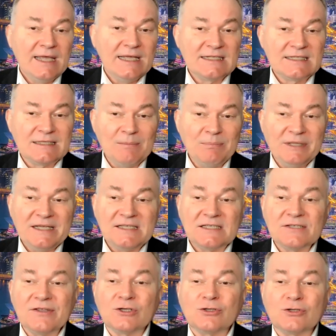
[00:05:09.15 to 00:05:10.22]
In some
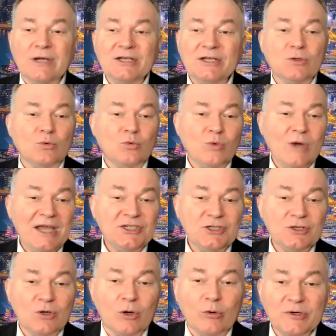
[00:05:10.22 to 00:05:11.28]
places, they're trying to
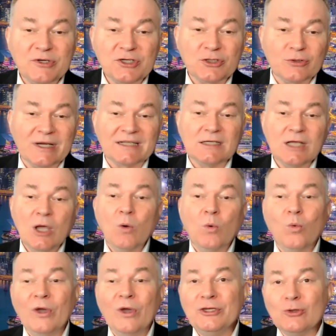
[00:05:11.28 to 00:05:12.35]
ration or restrict
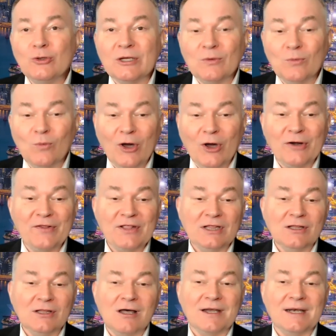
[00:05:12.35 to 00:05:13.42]
when you can water the
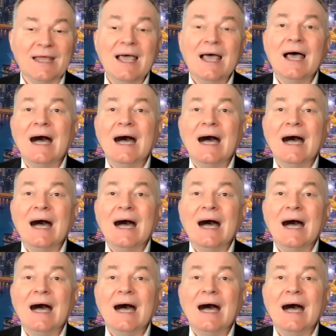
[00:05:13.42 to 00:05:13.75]
lawn,